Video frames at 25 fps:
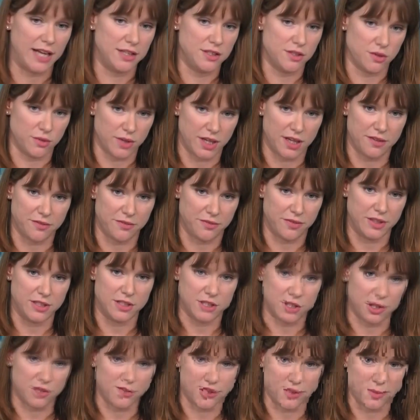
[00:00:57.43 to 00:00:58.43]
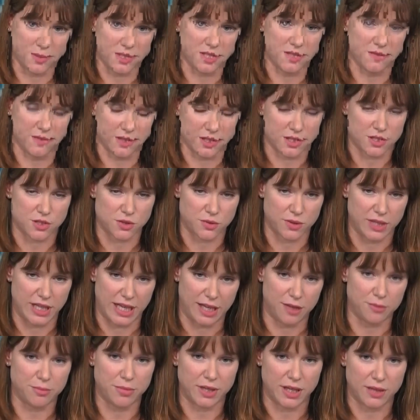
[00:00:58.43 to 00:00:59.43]
I don't have additional specifics to
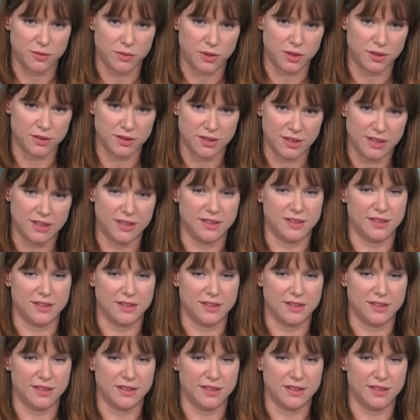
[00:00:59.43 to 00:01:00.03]
read out, but I will.